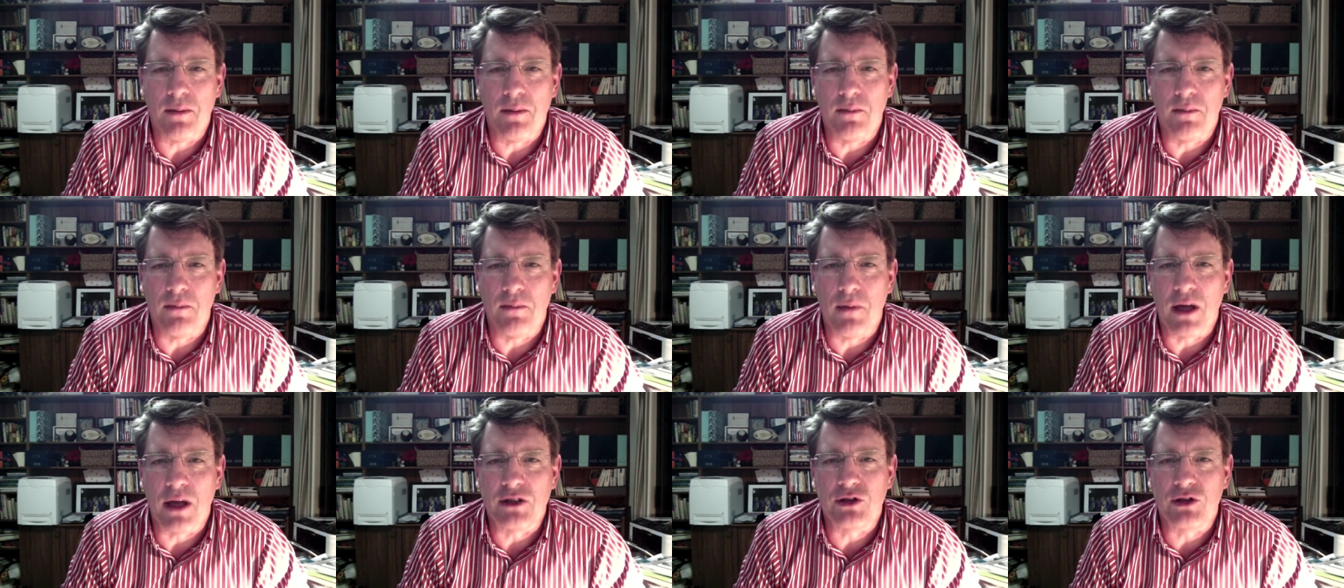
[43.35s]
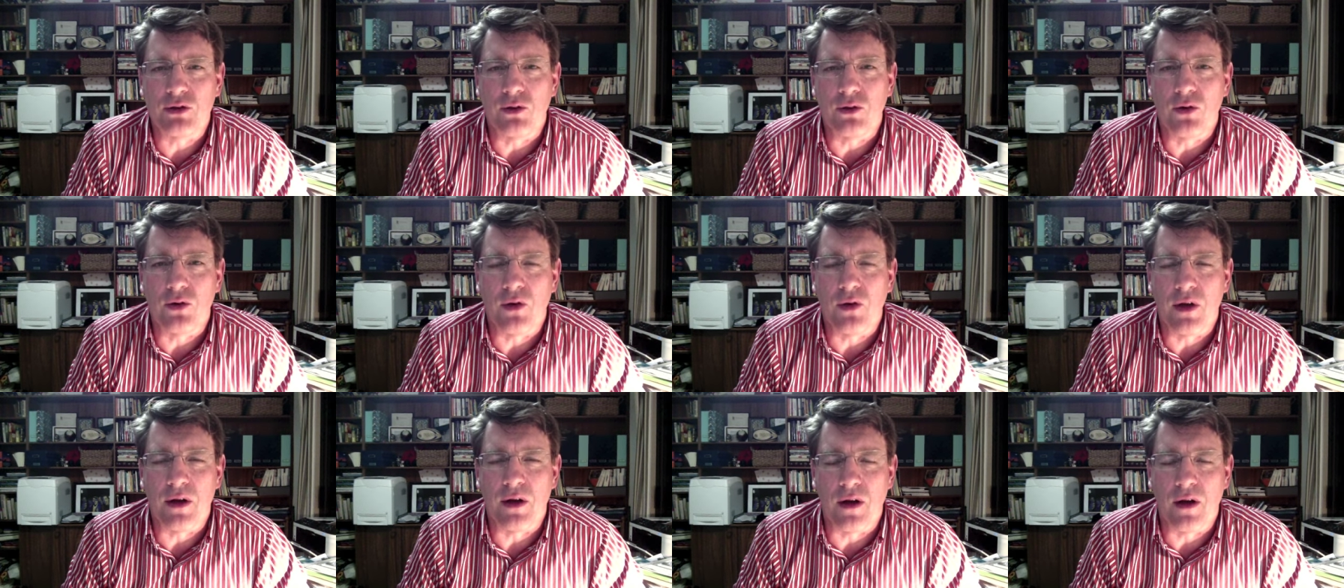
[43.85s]
make sure
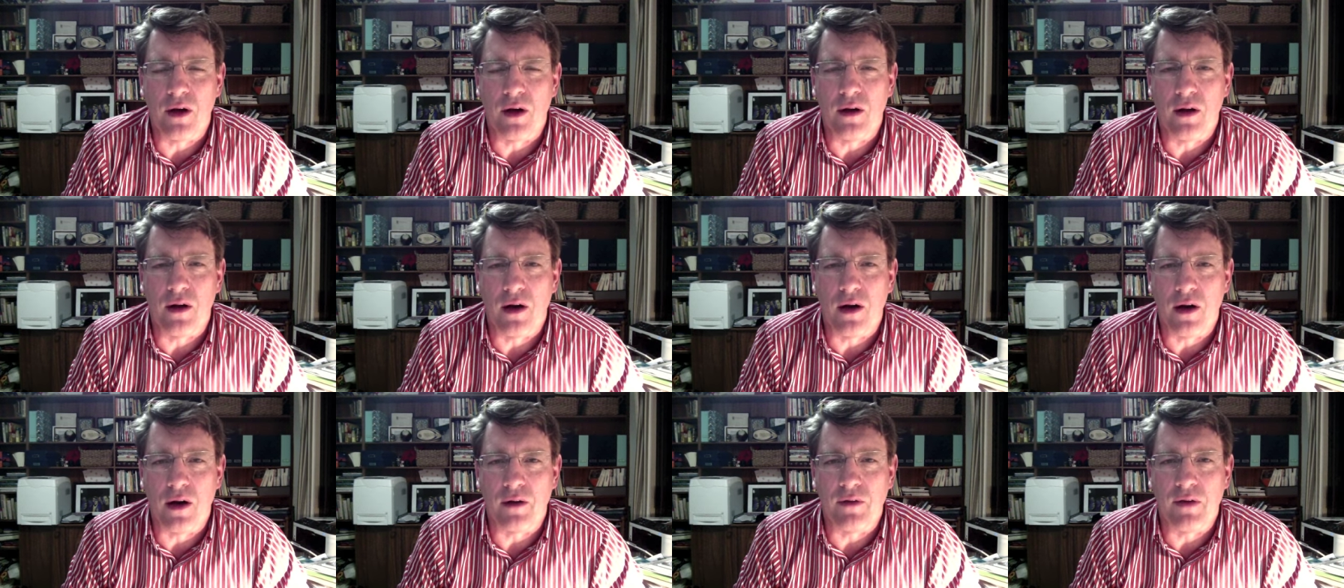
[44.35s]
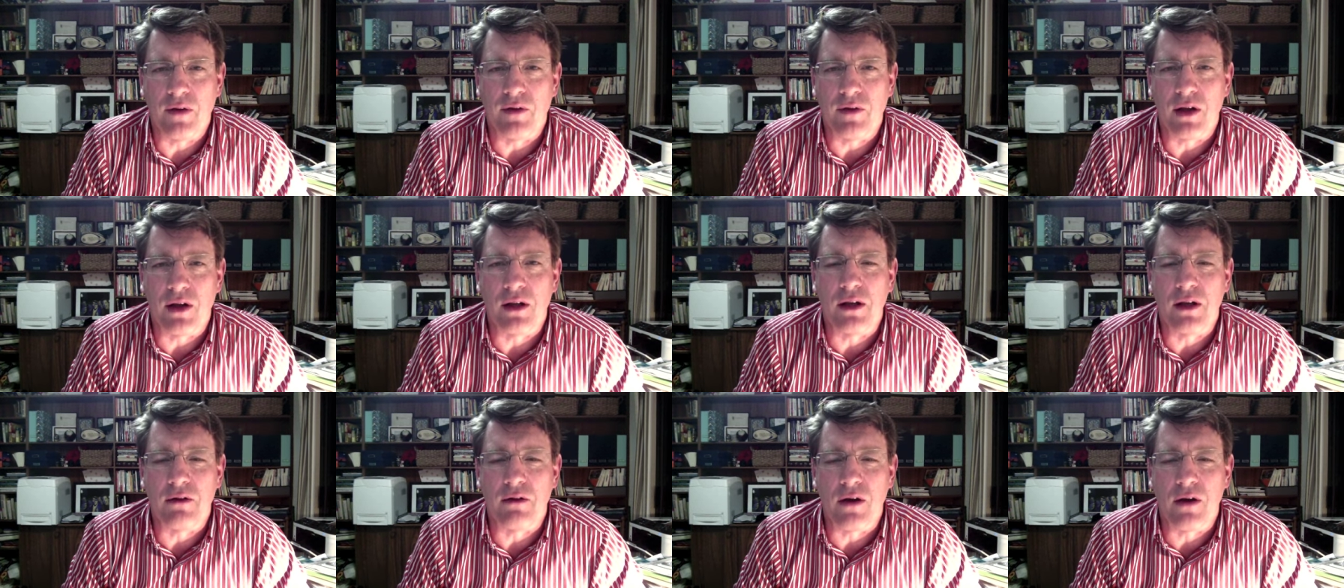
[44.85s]
that I have a
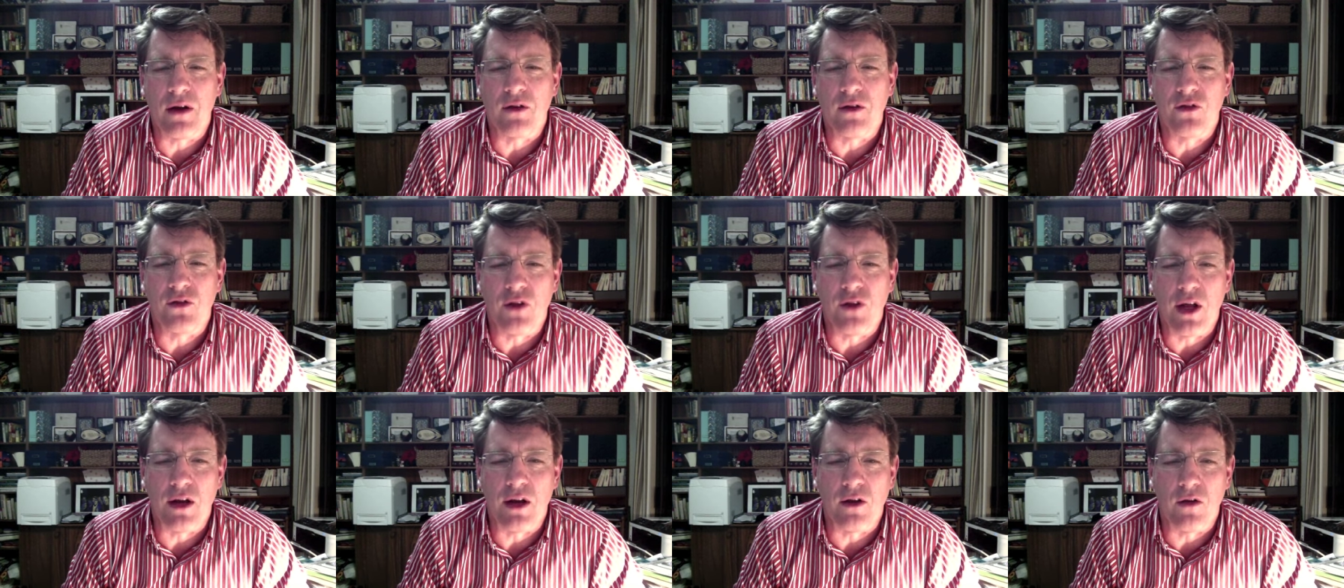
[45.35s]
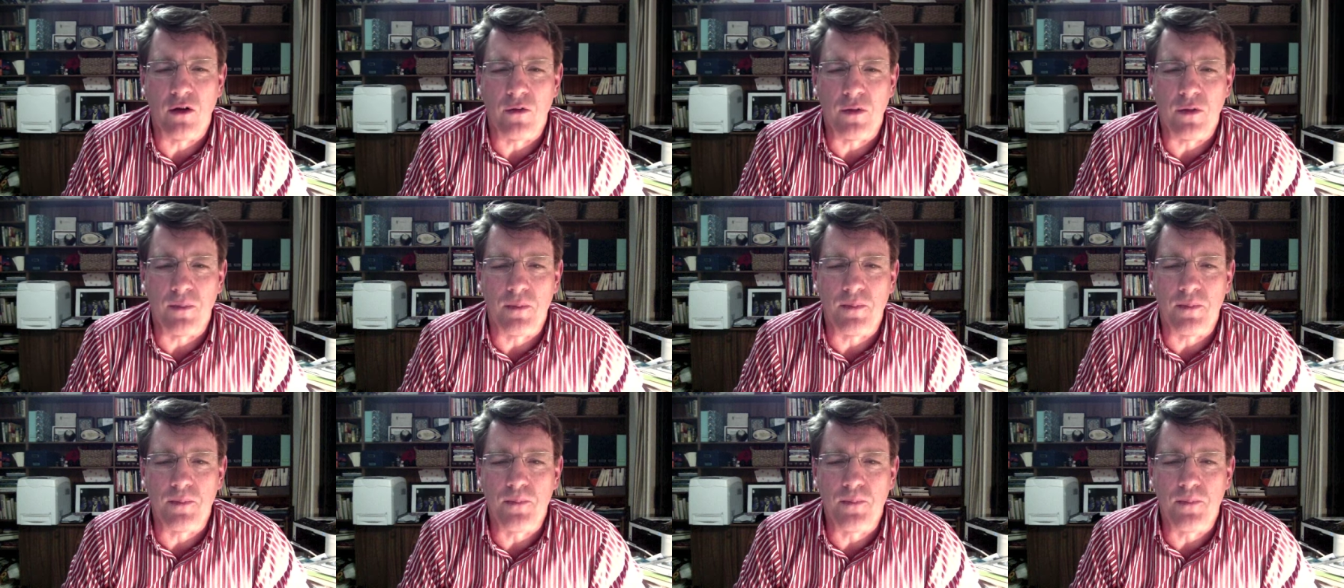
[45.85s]
clear understanding of them.